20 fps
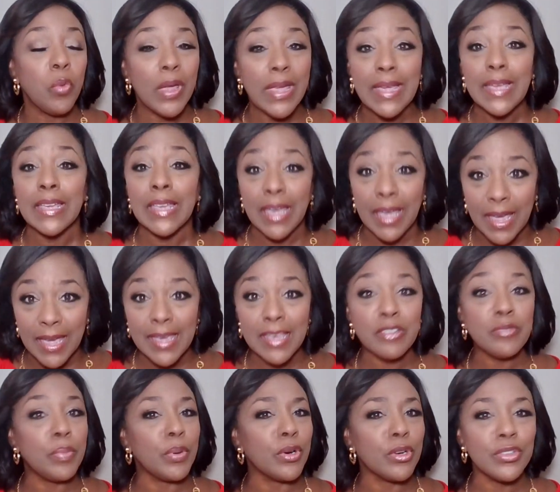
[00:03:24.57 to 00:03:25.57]
we
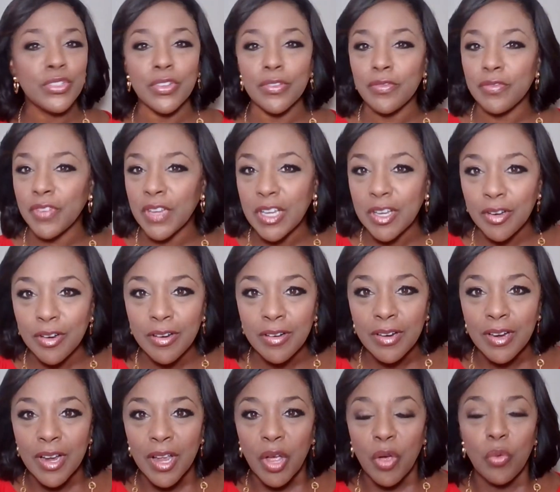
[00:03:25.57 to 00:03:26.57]
can
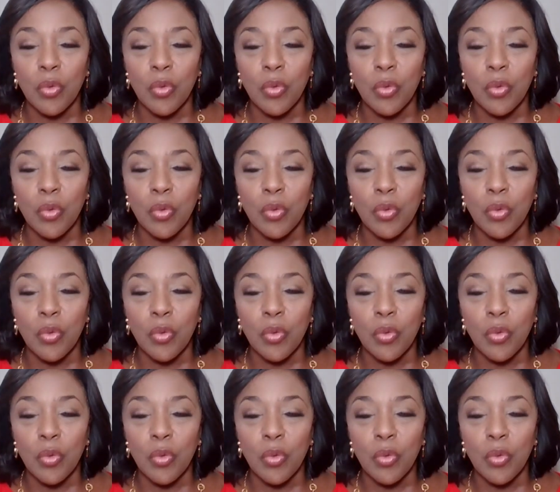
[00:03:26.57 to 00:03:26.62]
persevere,